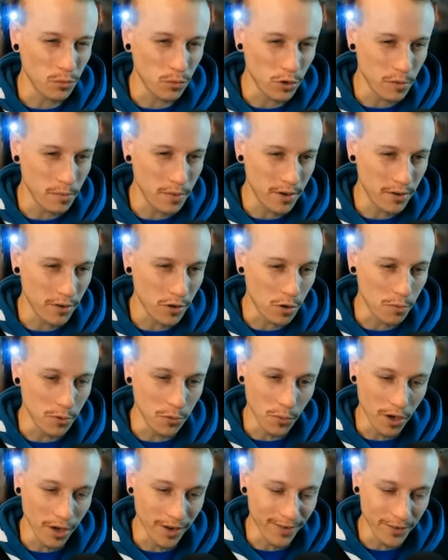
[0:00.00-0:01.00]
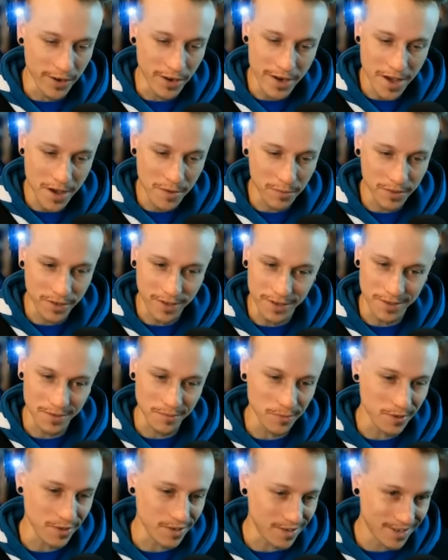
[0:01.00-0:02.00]
to worry about Obi-Wan right now because I'm
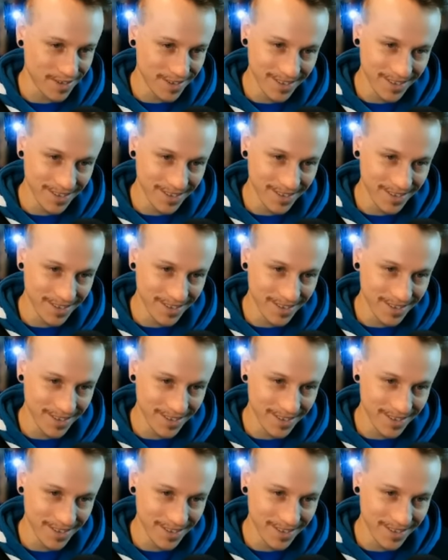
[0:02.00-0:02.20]
going to